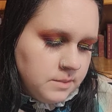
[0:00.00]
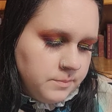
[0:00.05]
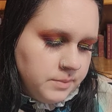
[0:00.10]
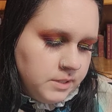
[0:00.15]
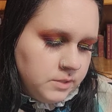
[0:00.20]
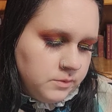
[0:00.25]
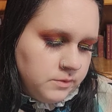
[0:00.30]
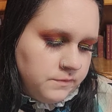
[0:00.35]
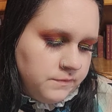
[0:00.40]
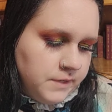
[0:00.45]

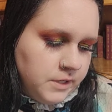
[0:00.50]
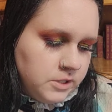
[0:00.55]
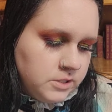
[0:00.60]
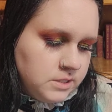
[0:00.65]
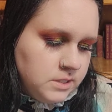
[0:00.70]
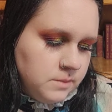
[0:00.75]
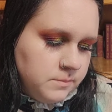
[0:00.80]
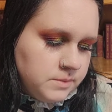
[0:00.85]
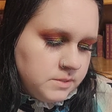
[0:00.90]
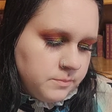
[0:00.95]
Blend with
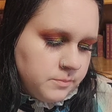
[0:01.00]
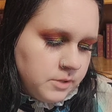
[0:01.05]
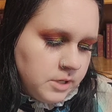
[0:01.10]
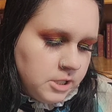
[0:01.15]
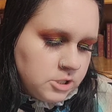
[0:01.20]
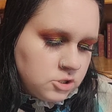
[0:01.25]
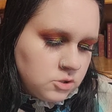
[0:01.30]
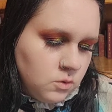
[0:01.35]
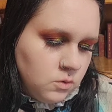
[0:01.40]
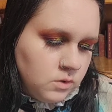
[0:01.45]
fingertips,
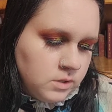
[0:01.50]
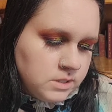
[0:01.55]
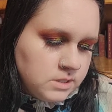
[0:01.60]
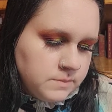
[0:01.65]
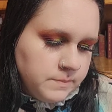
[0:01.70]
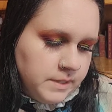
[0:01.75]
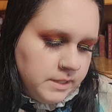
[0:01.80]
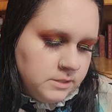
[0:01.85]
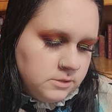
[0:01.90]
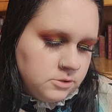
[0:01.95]
brush, or
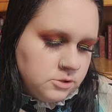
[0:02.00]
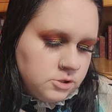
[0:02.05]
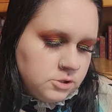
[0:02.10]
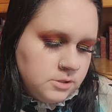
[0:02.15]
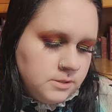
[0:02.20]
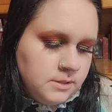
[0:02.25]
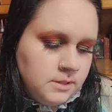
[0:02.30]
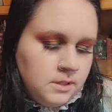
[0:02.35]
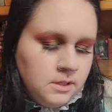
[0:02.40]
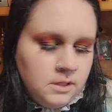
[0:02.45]
sponge.